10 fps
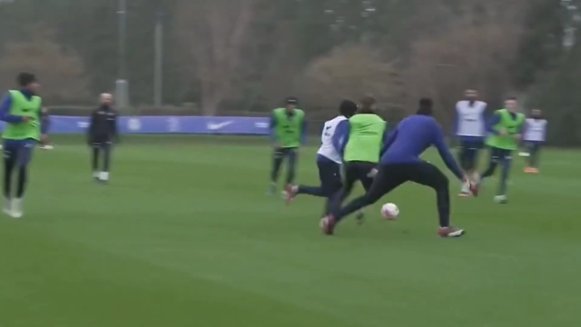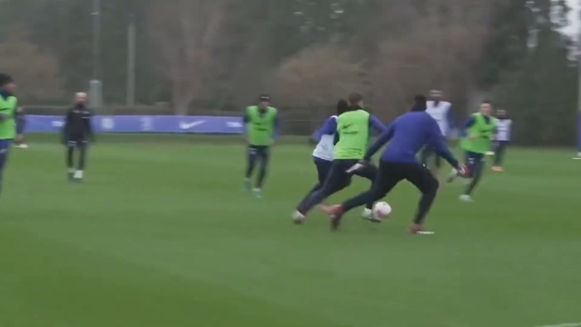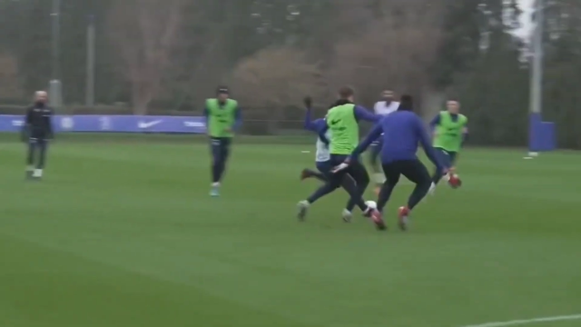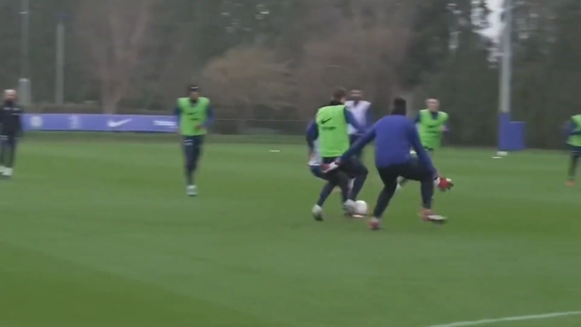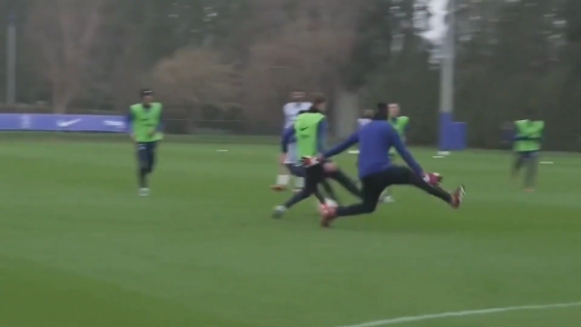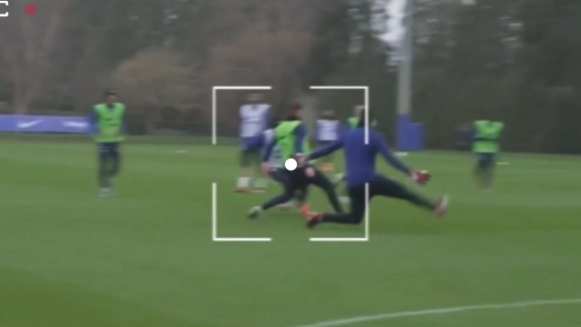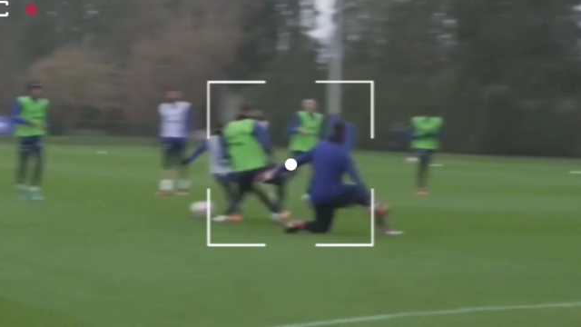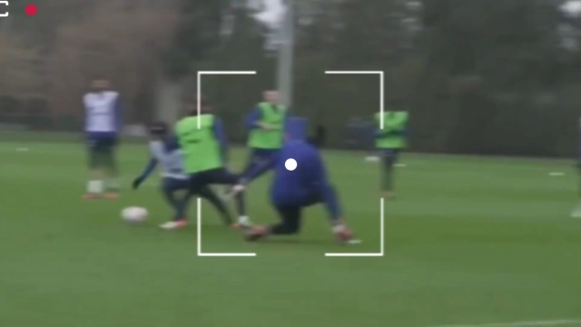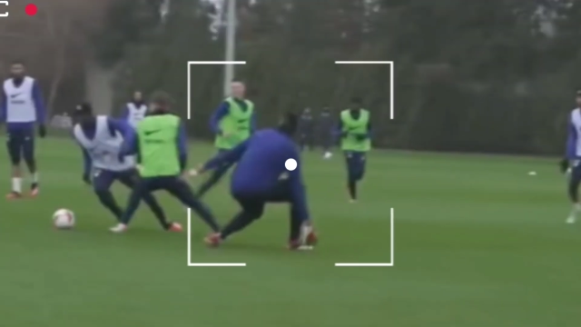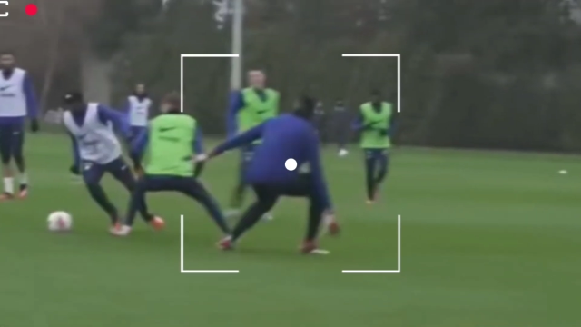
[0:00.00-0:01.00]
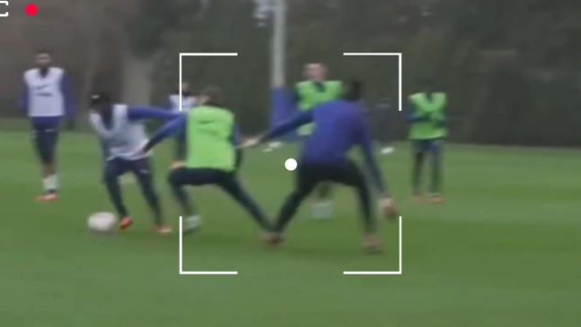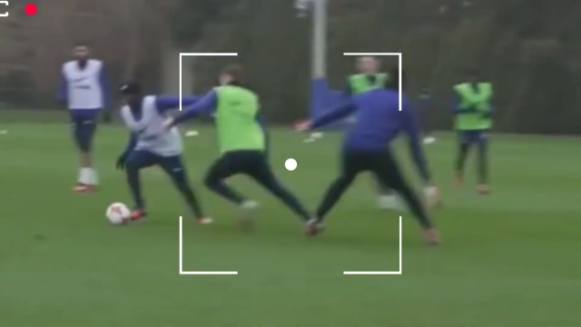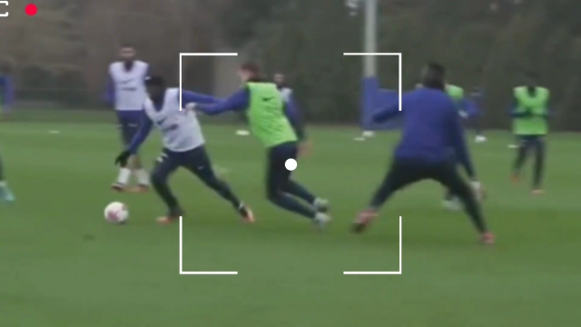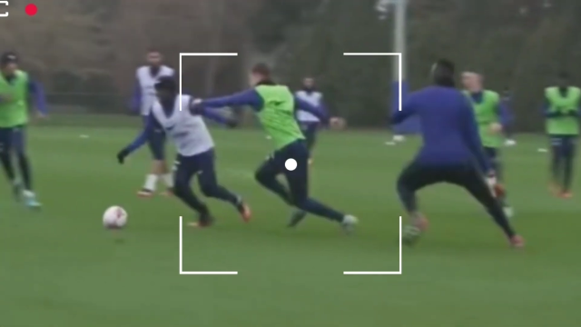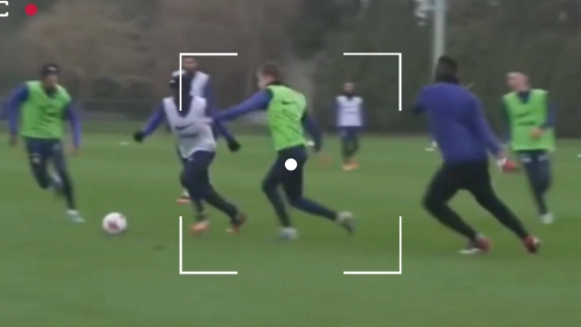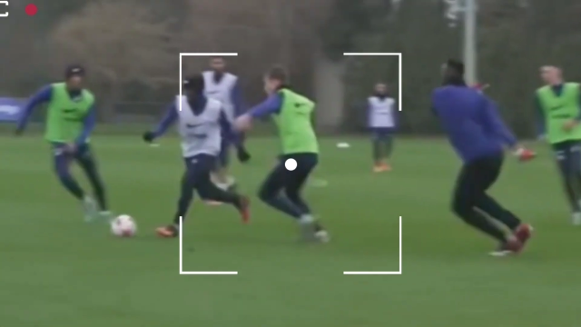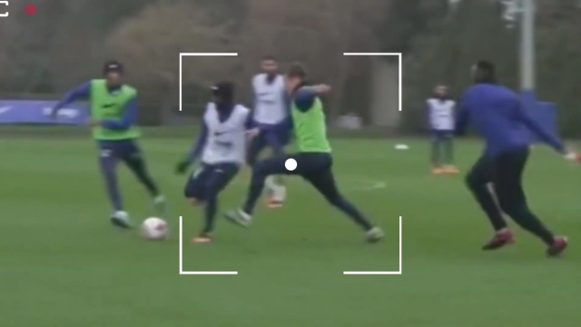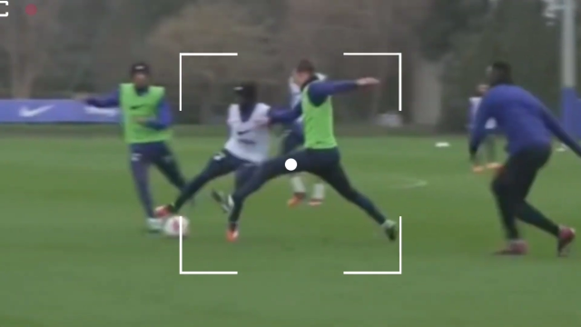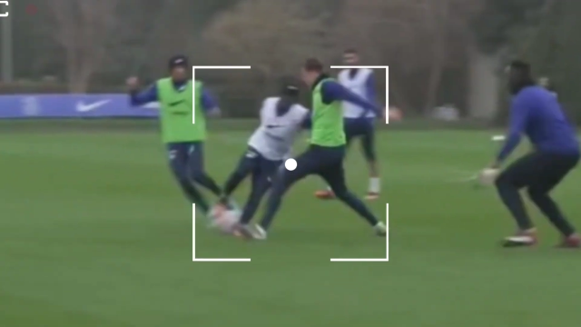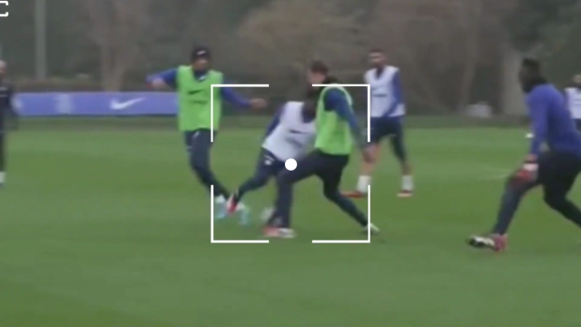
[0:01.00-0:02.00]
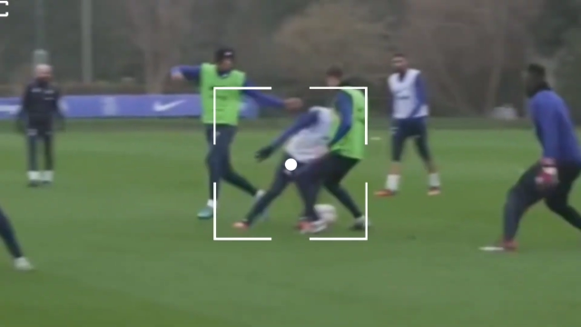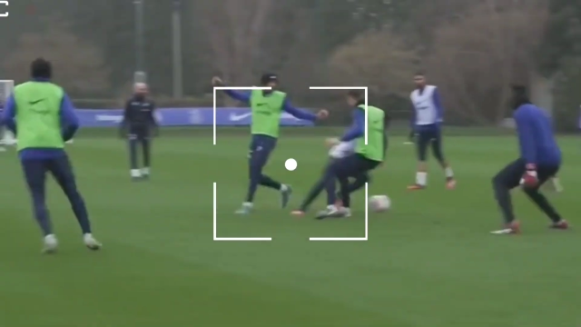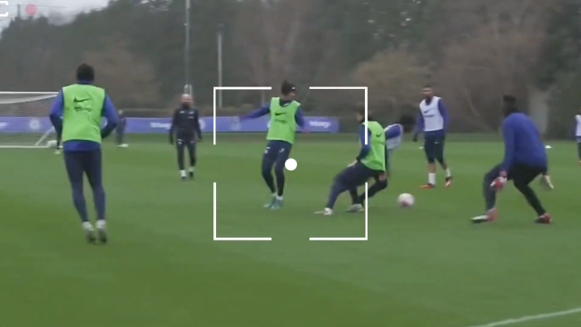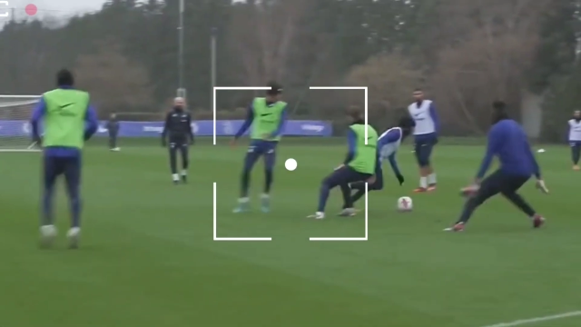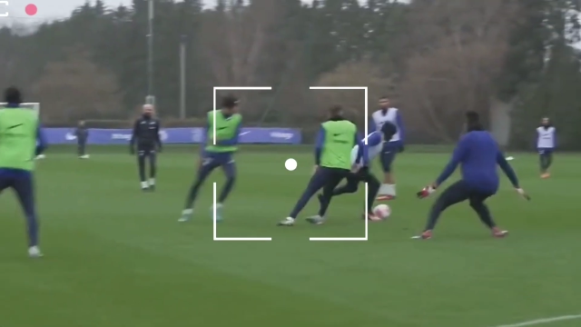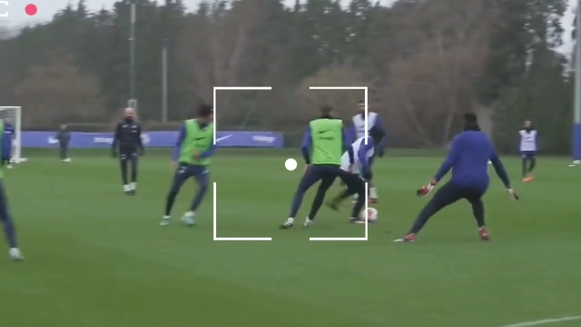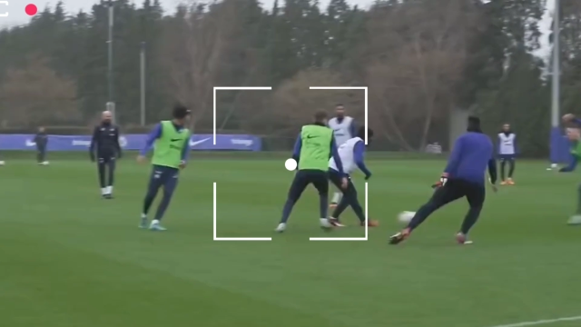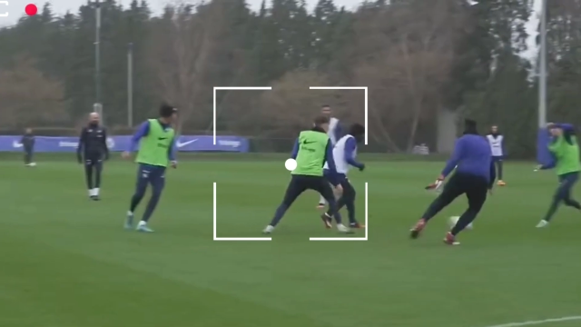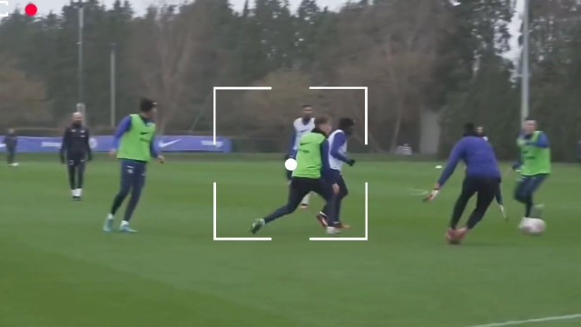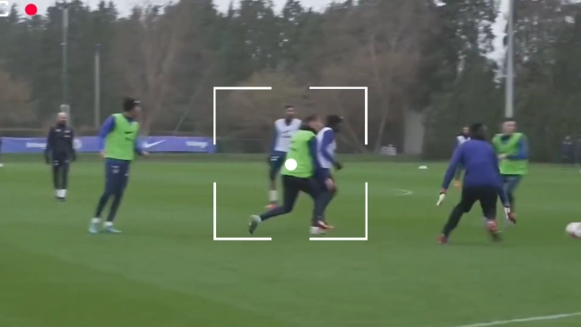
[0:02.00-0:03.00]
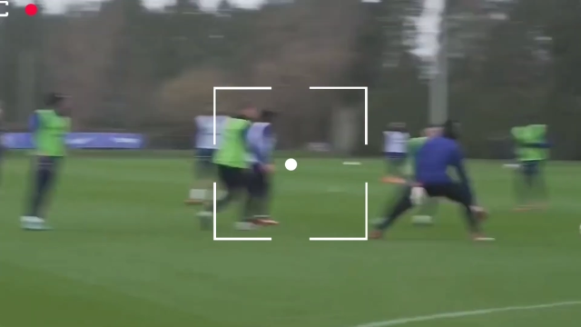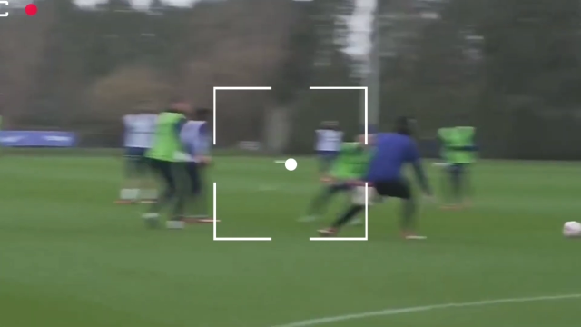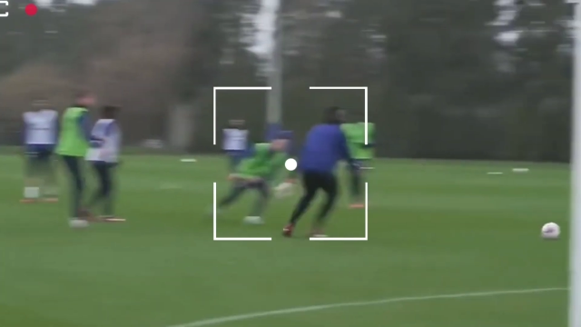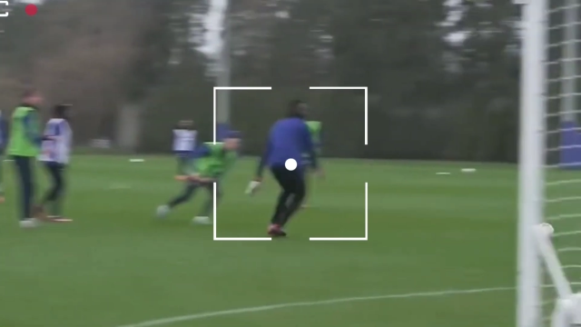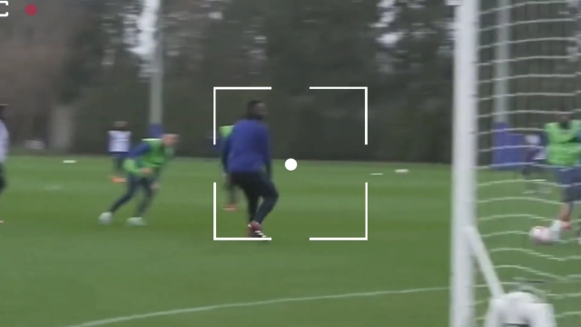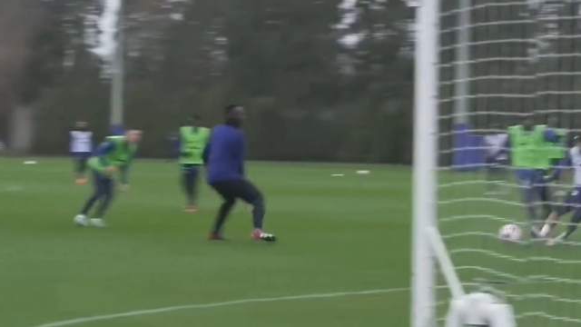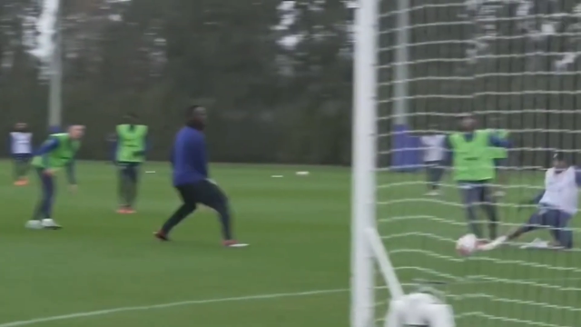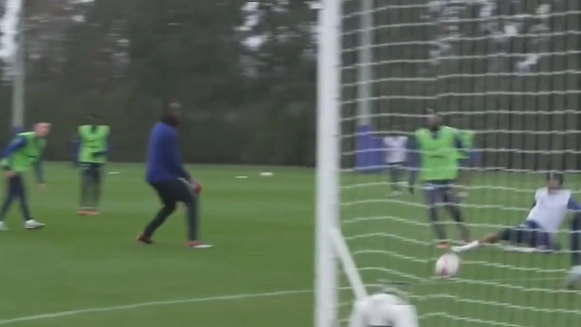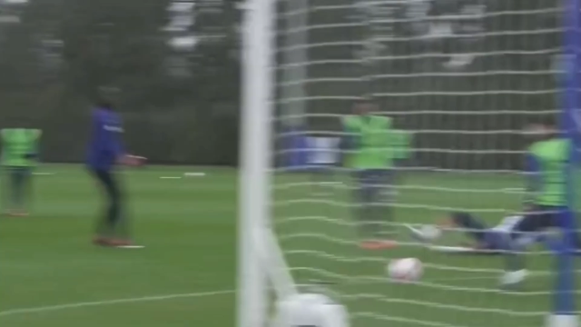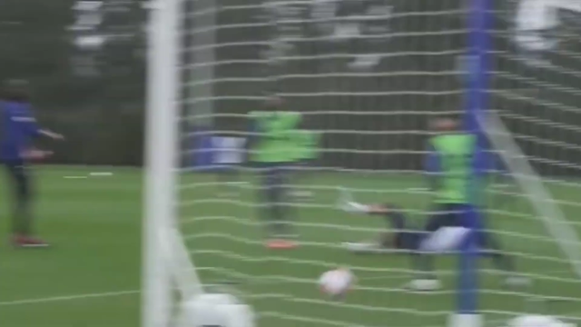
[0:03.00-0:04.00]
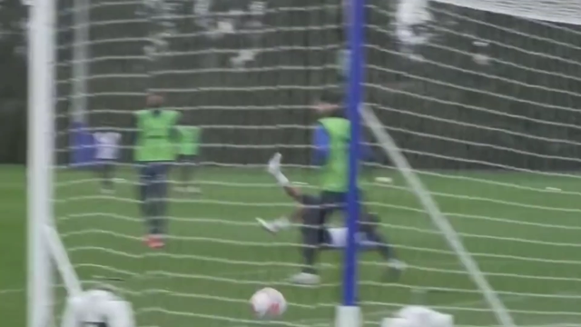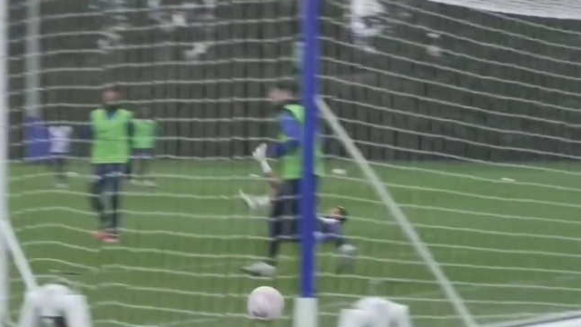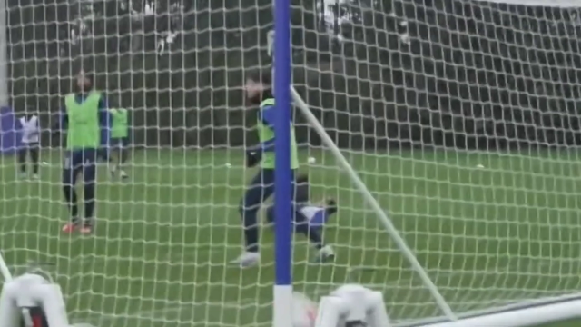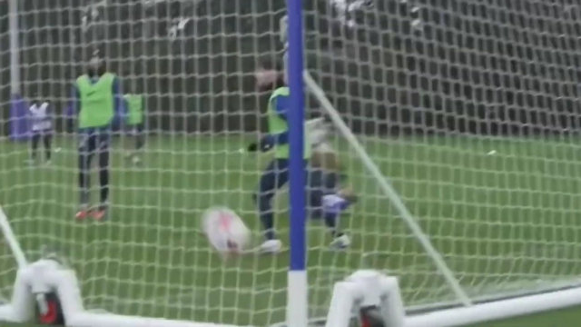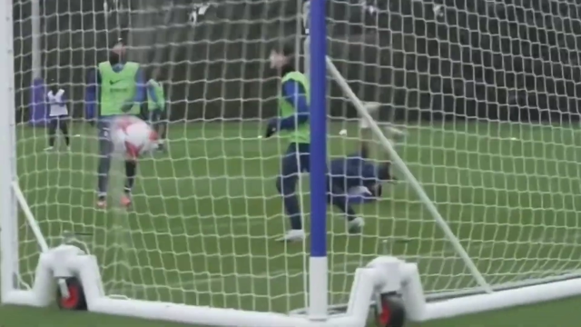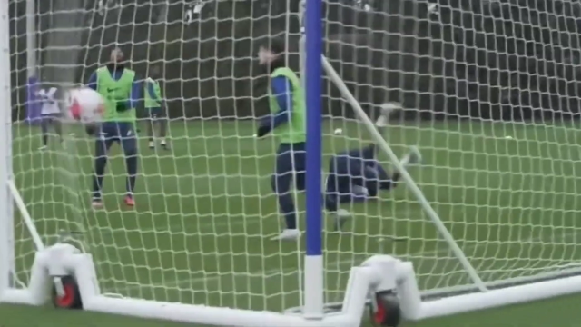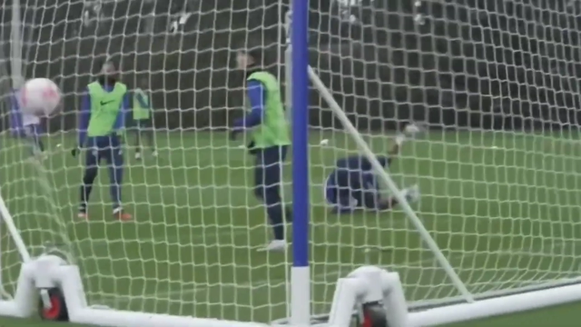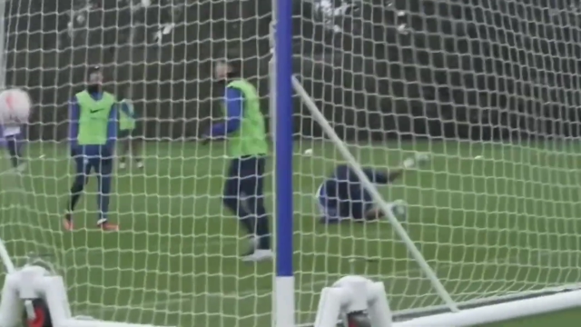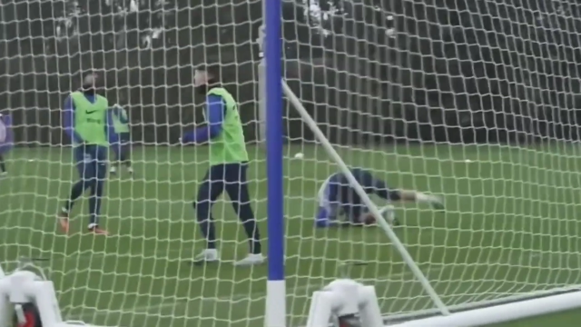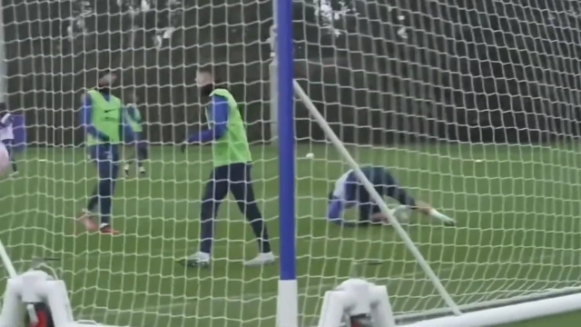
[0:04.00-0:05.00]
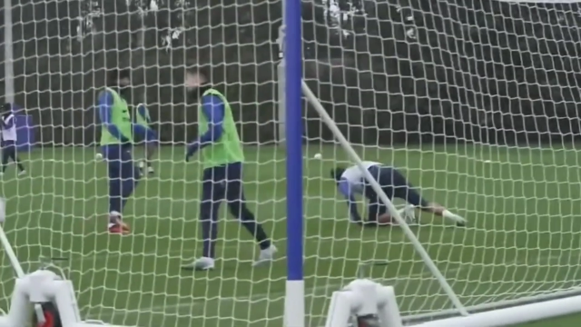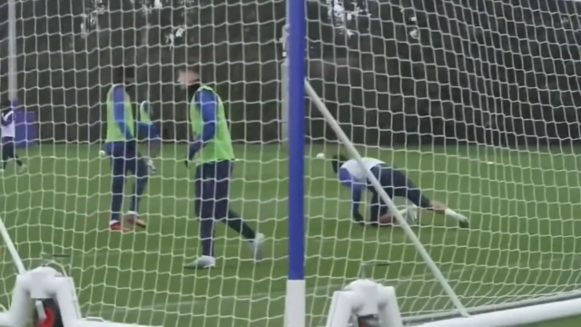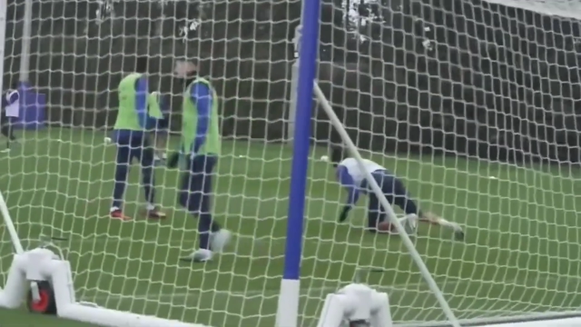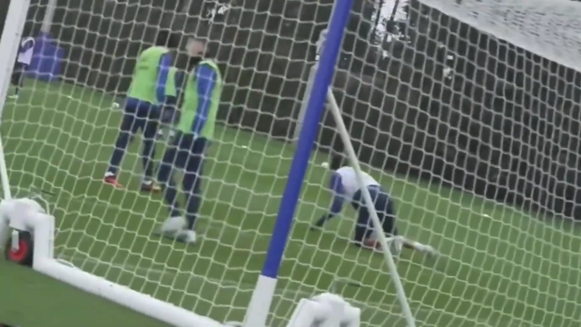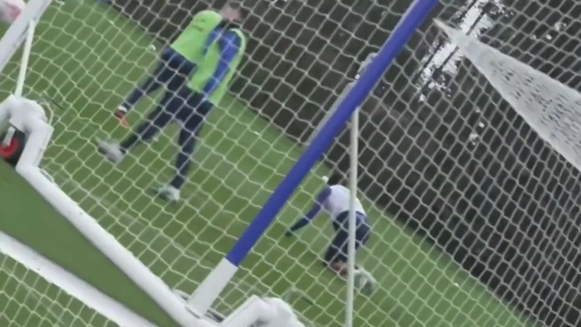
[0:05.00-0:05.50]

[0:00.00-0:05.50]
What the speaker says: [unreadable: no face in view]